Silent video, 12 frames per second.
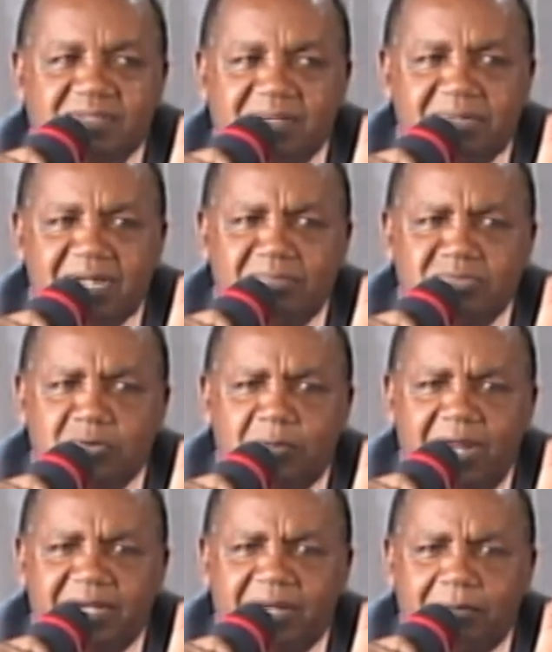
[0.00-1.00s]
Sometimes you
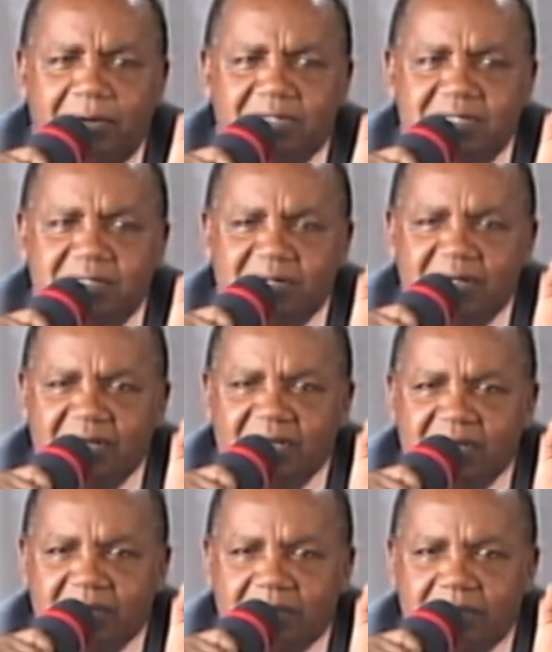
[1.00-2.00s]
wonder what
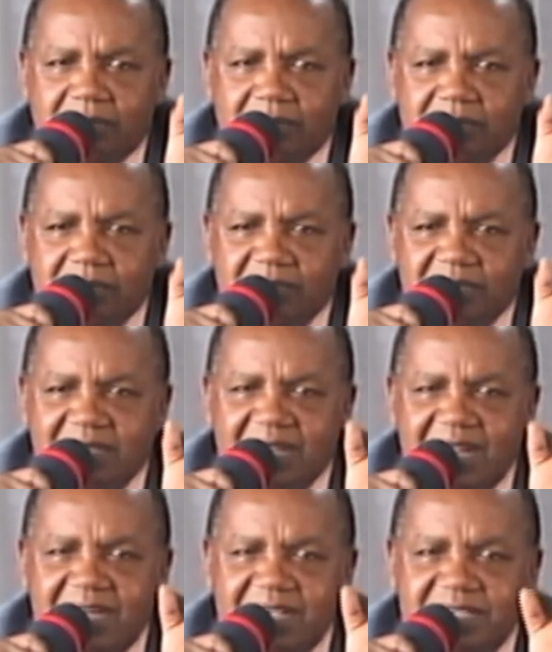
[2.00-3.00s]
this
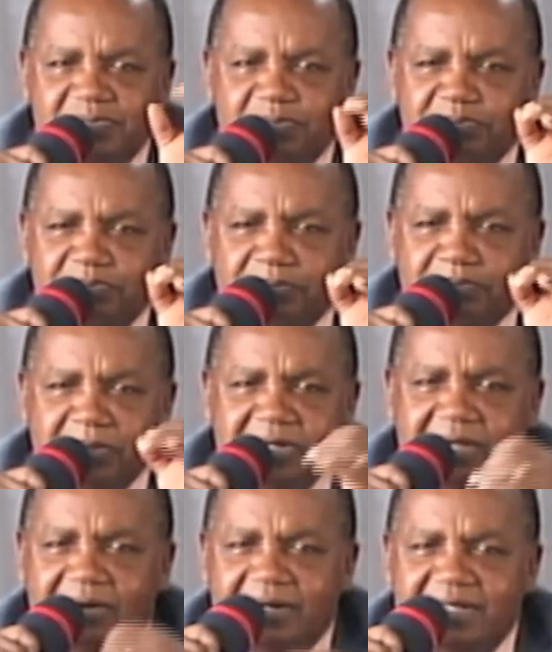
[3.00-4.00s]
lady is
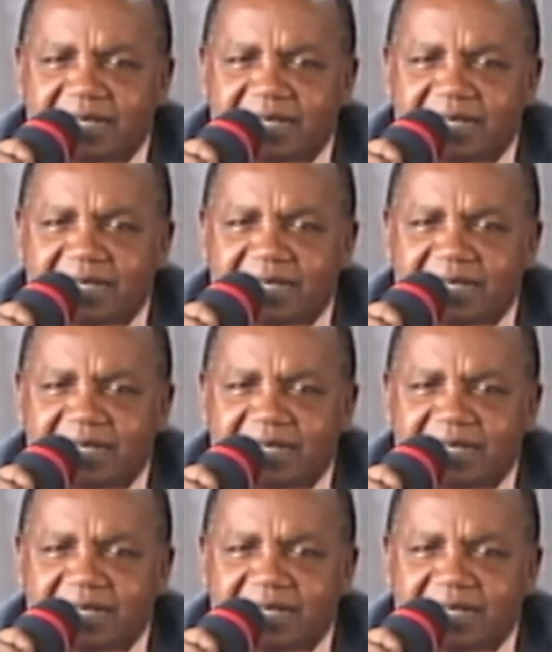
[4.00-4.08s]
putting on,